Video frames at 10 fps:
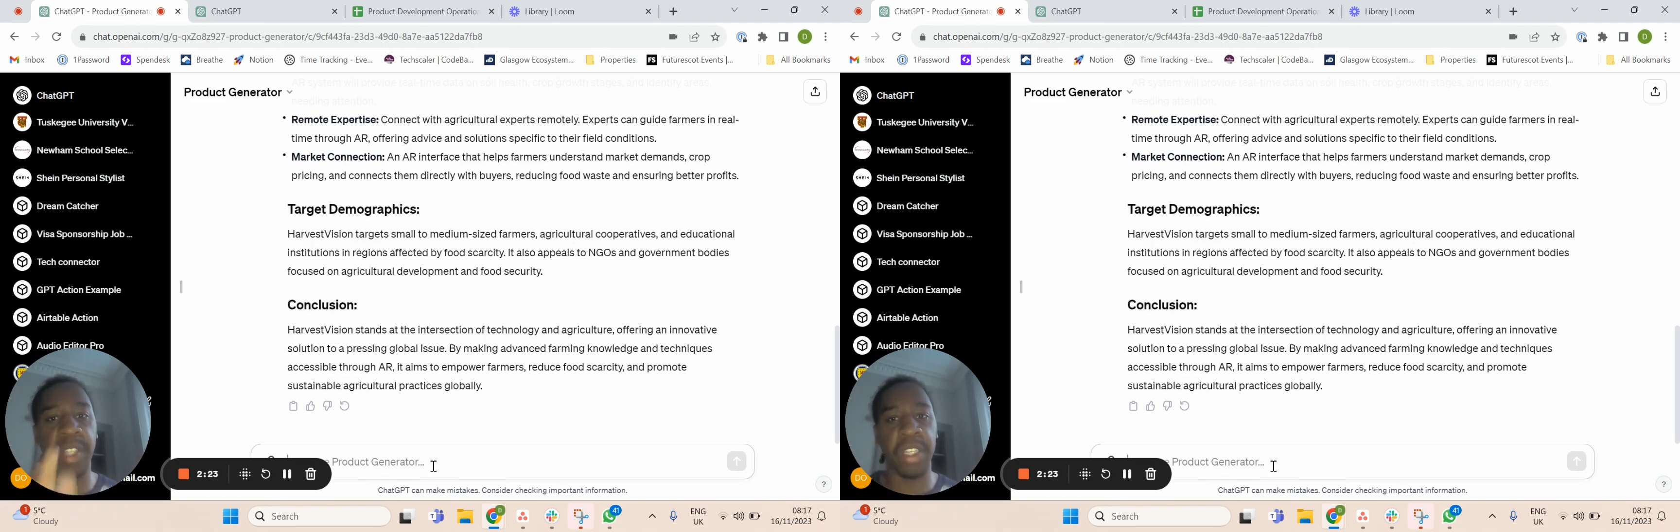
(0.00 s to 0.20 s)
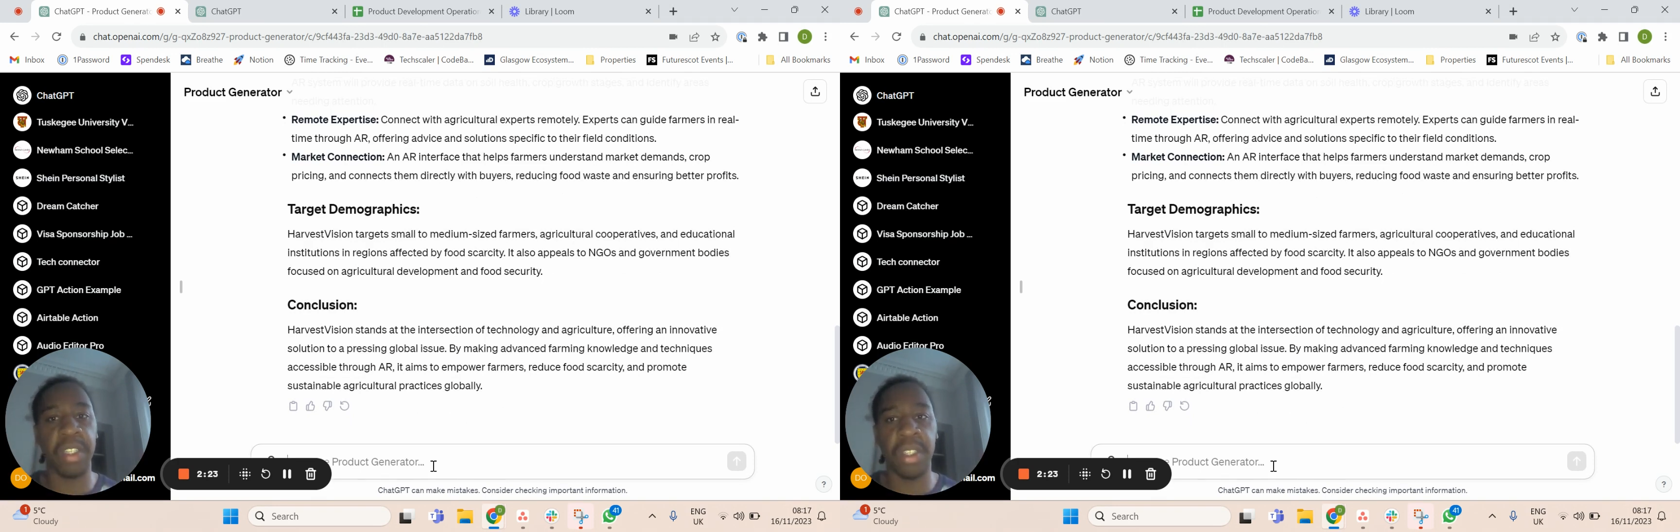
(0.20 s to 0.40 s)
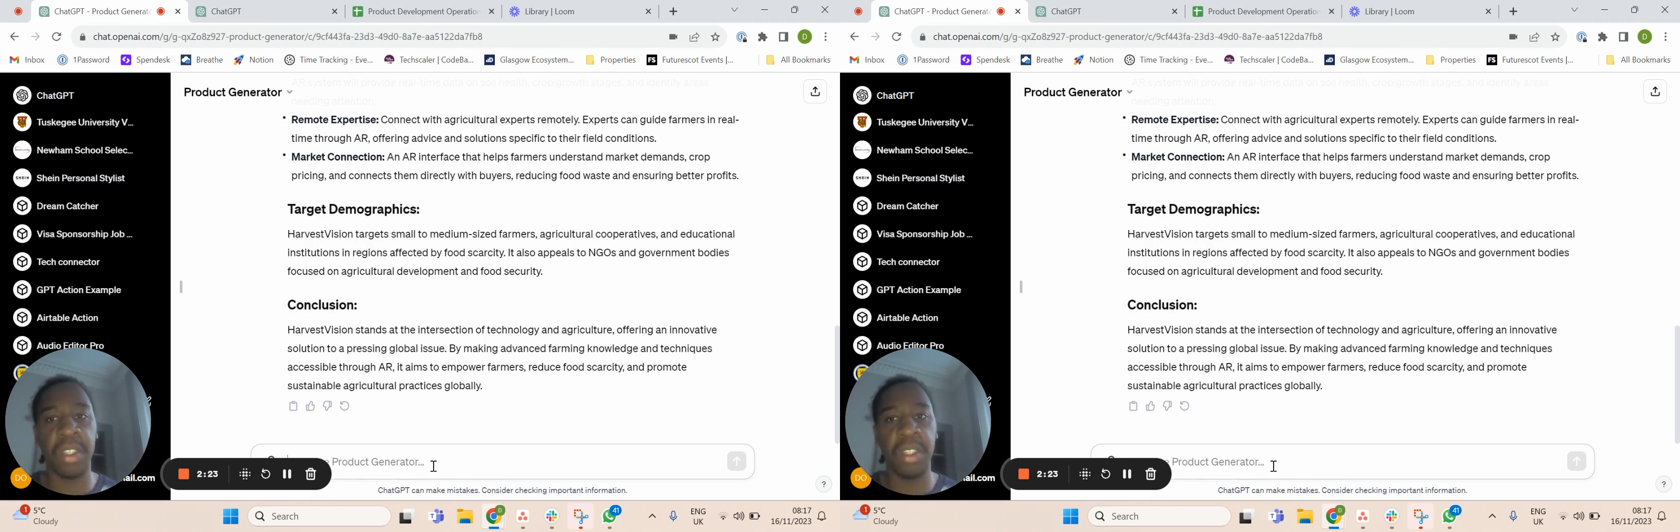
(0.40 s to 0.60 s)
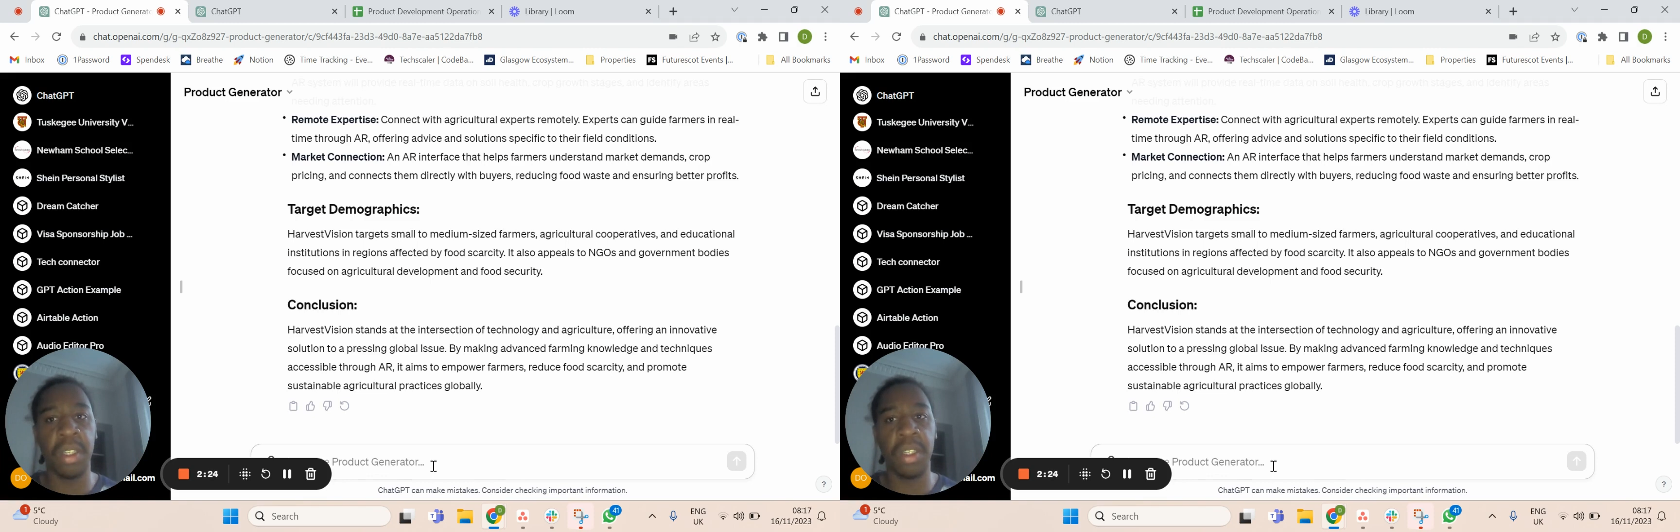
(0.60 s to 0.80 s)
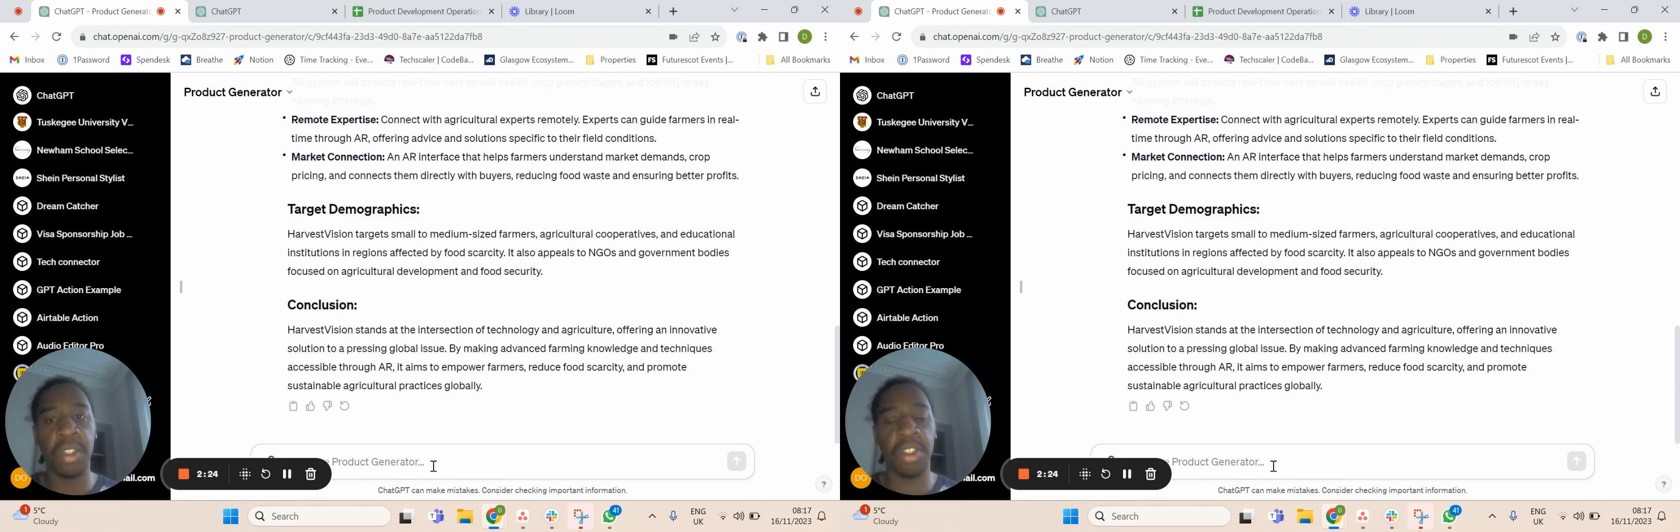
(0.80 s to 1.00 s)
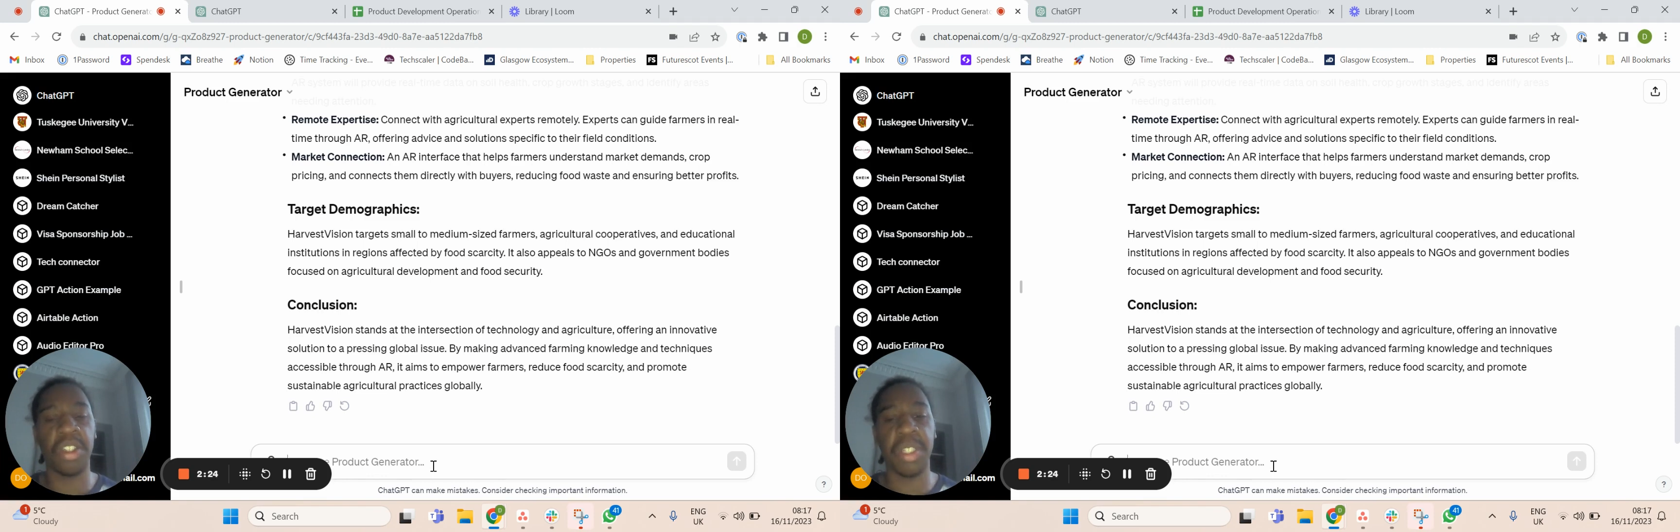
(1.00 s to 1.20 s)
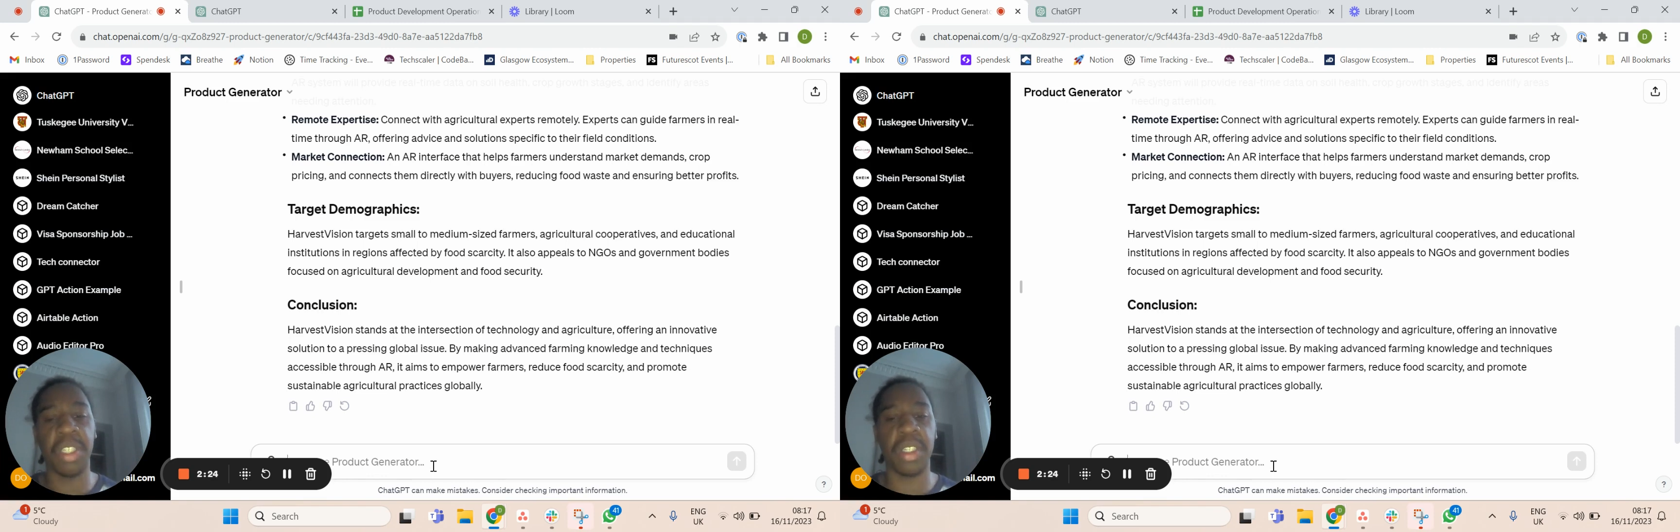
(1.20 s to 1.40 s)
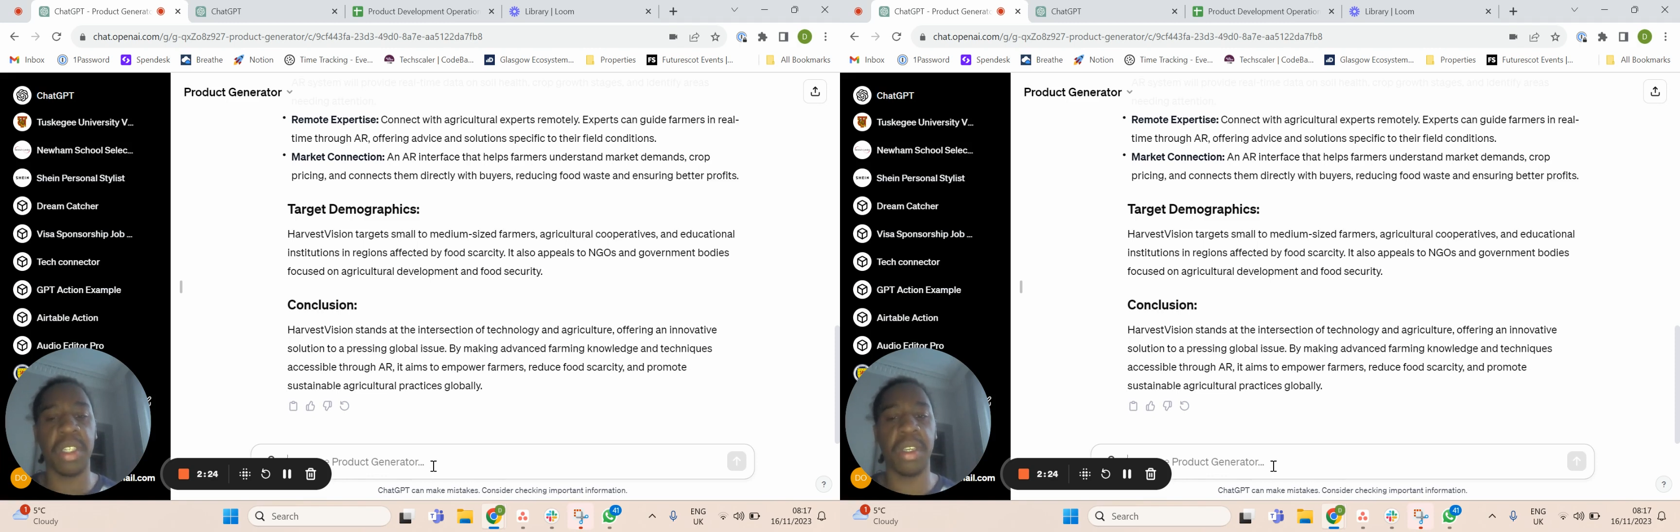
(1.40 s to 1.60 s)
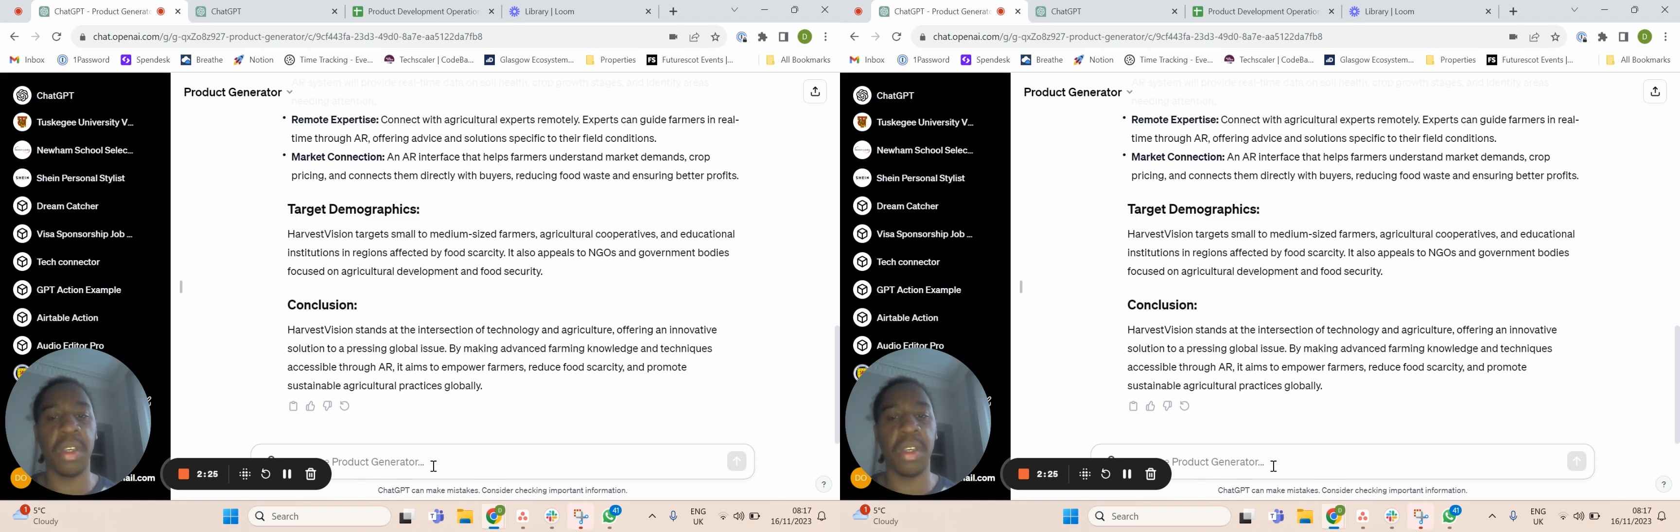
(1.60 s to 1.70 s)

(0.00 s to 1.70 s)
this GPT.